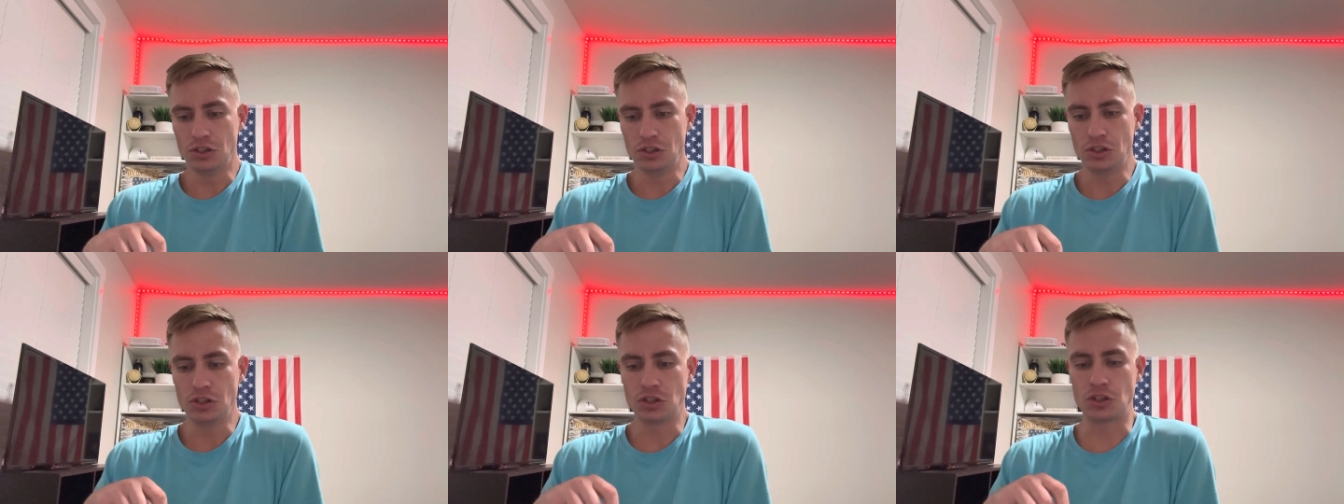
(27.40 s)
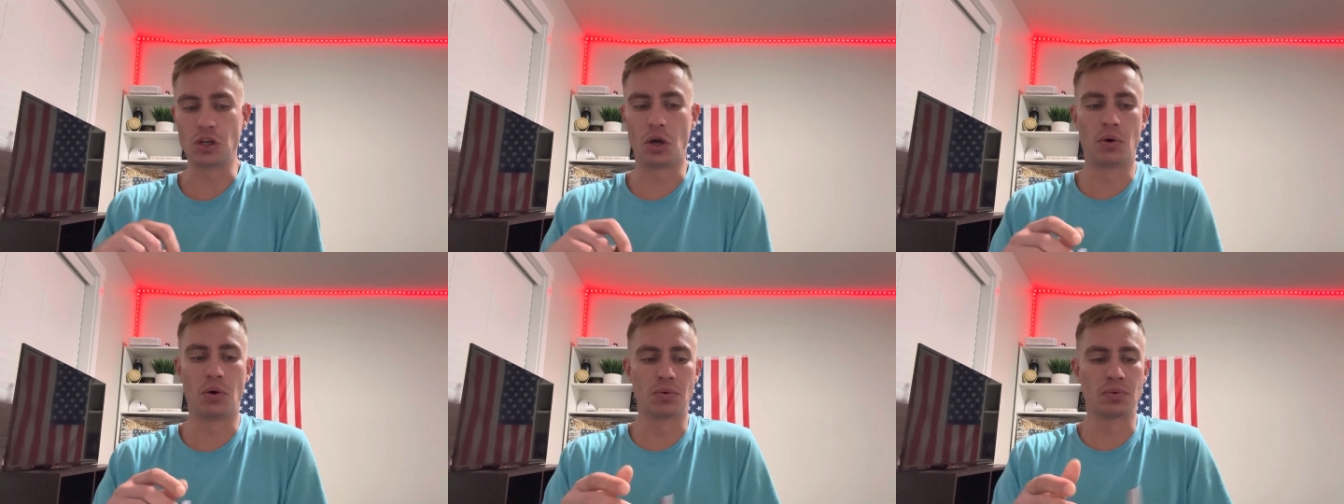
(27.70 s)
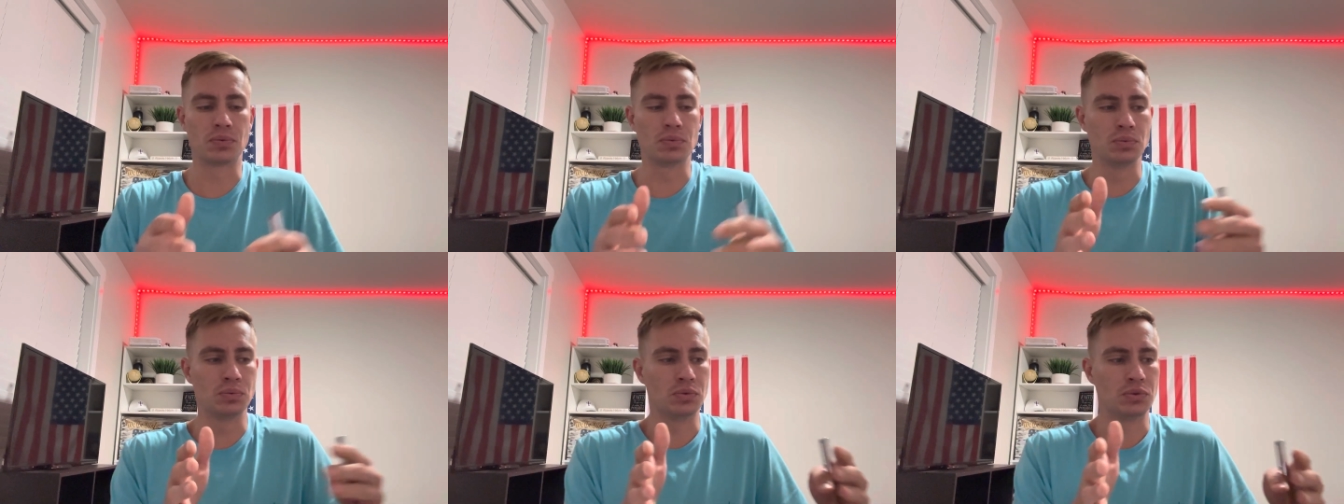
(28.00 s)

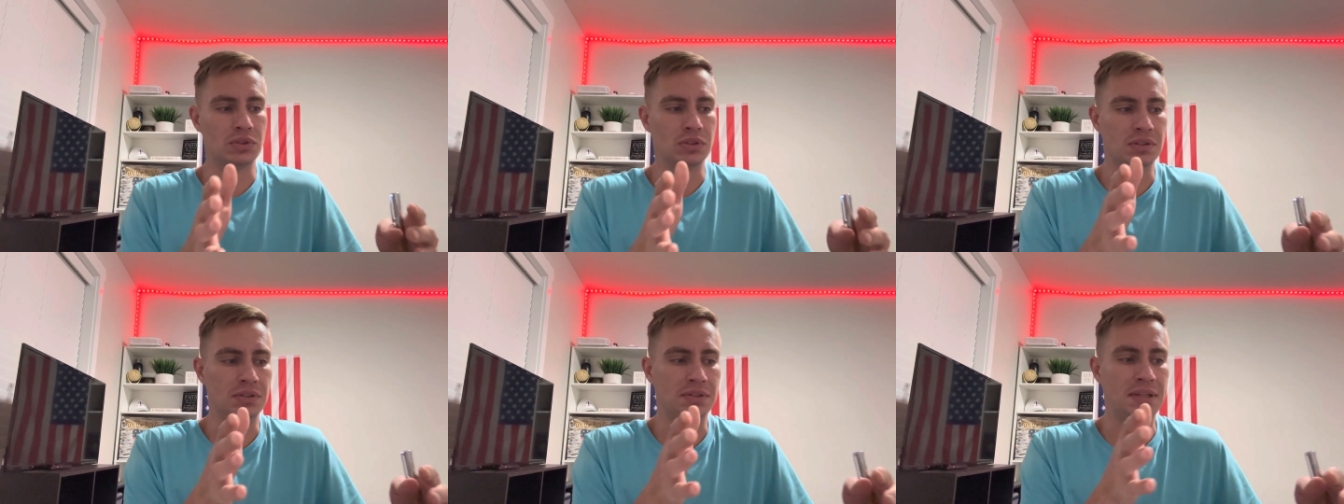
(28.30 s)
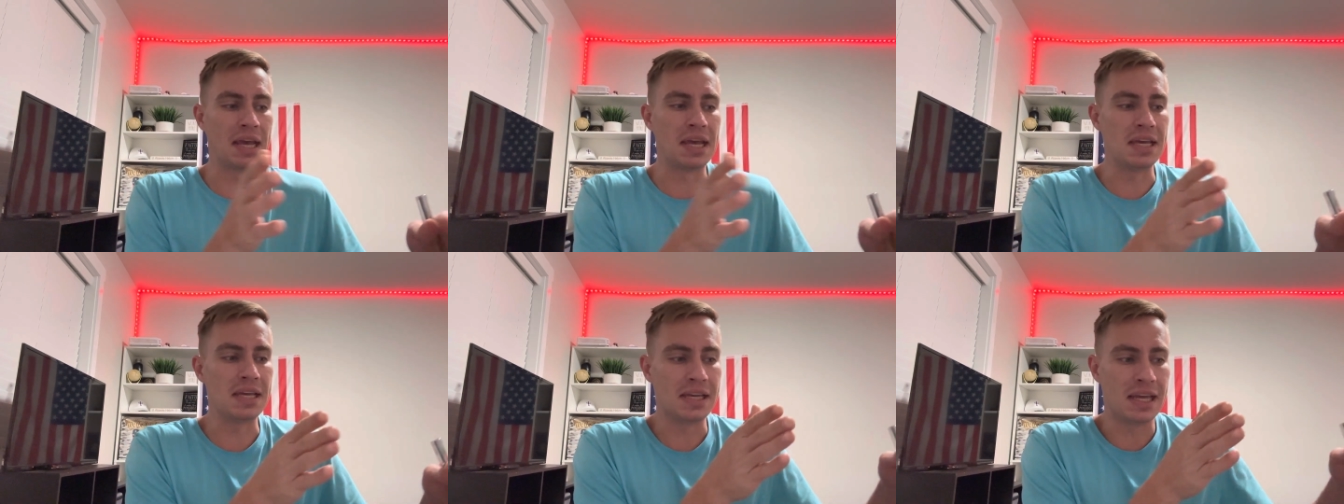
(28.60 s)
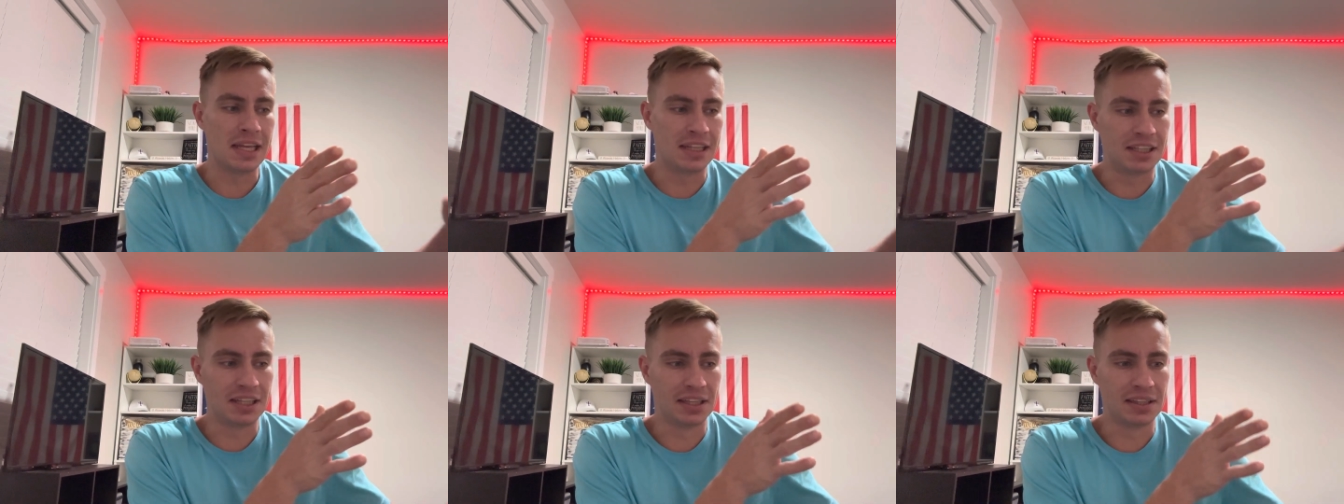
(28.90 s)
So, they
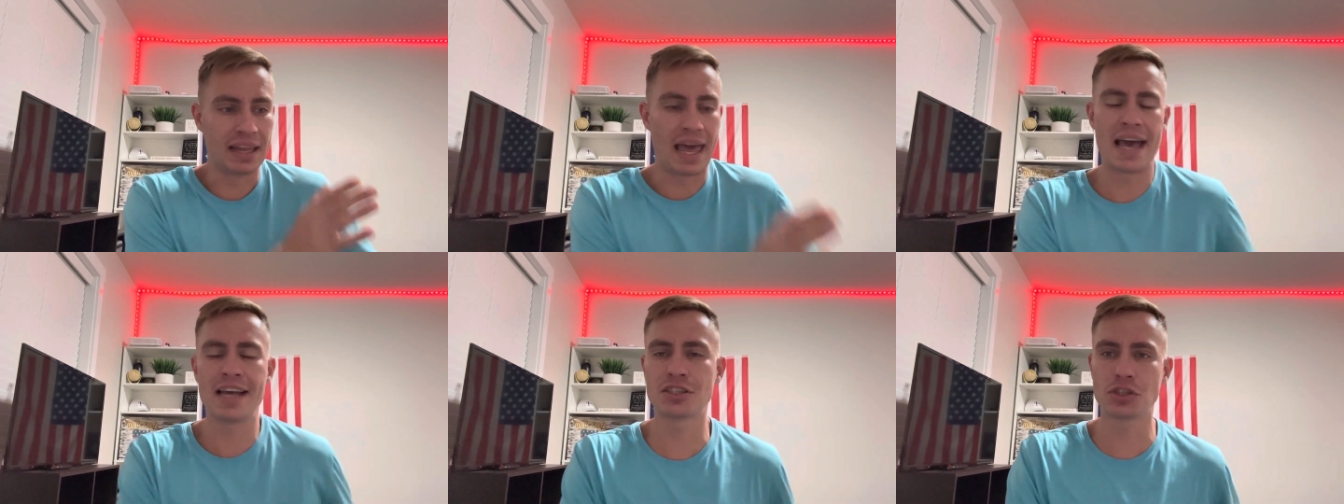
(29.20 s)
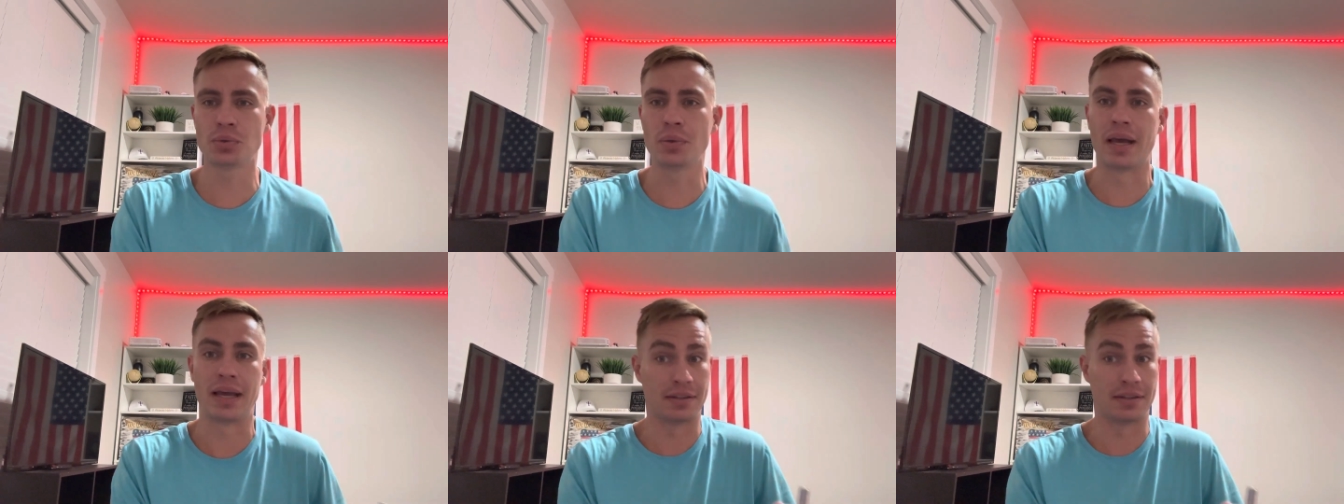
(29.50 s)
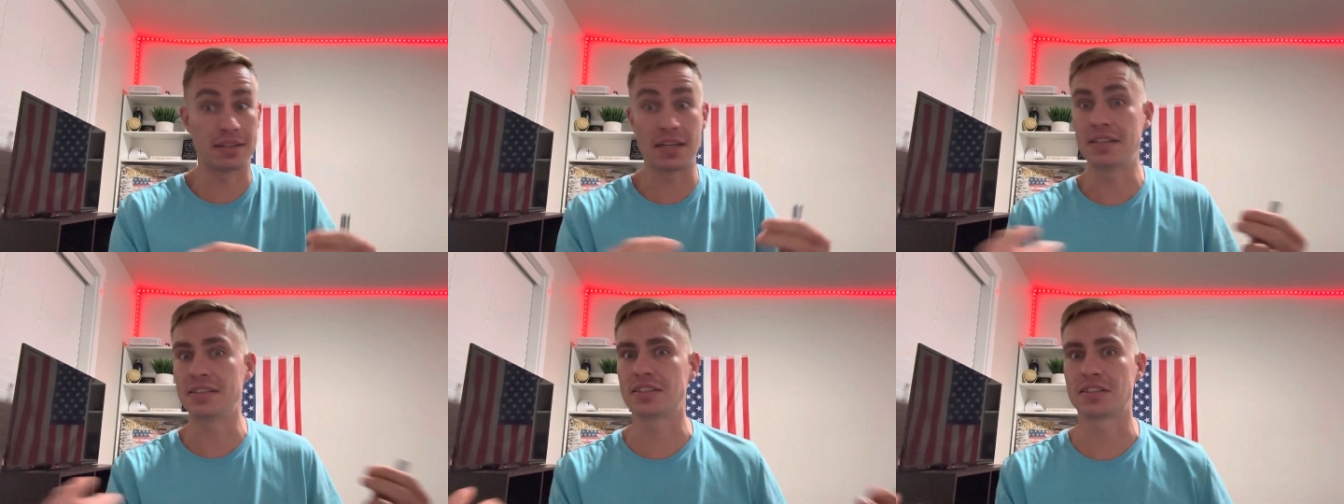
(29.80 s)
in the last two and
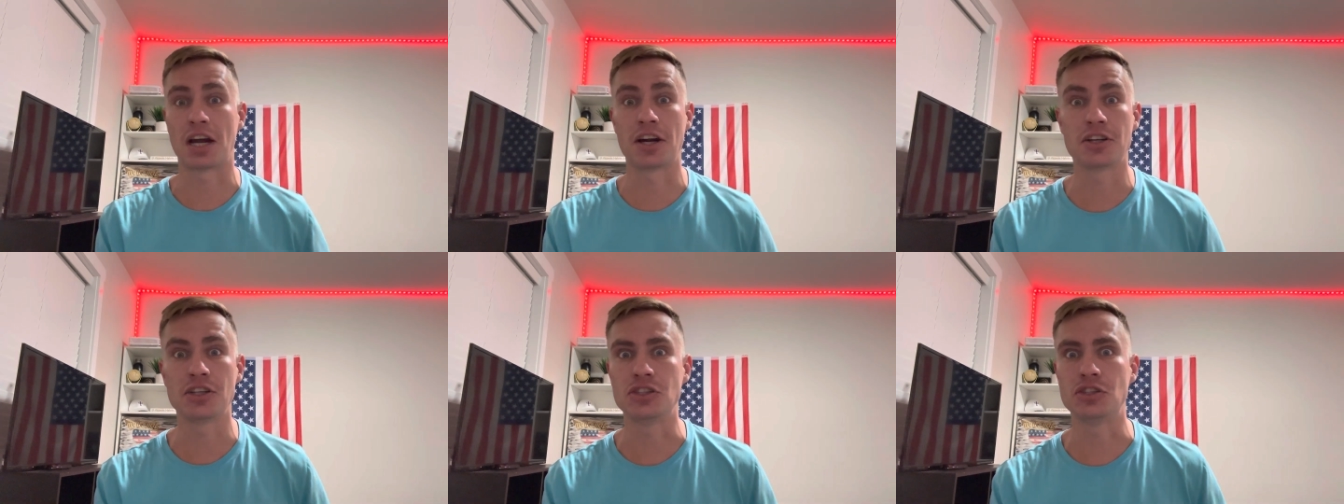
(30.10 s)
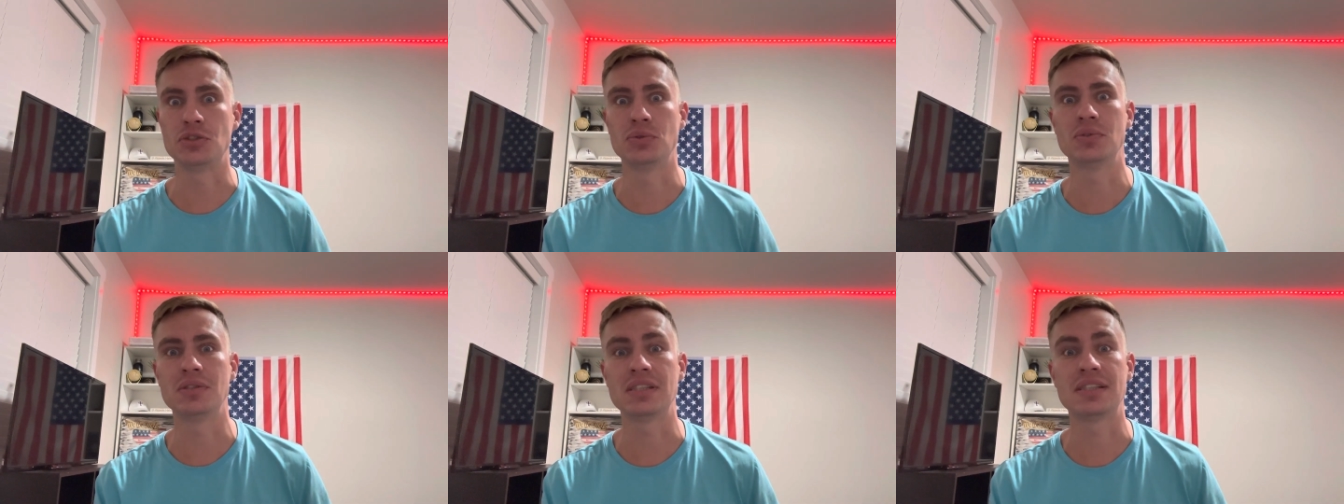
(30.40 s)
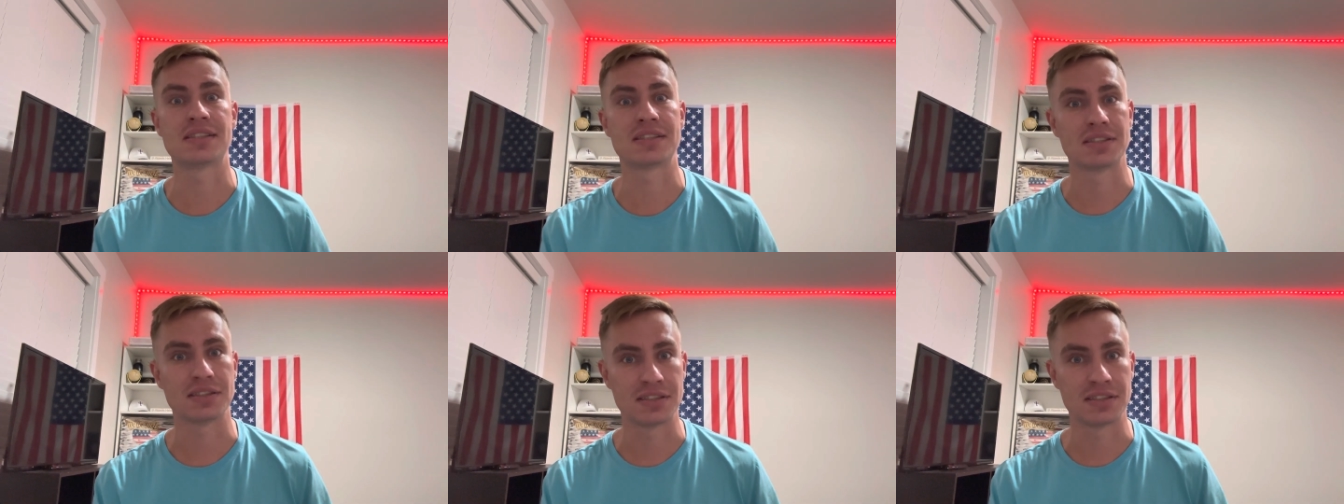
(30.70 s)
they started doing this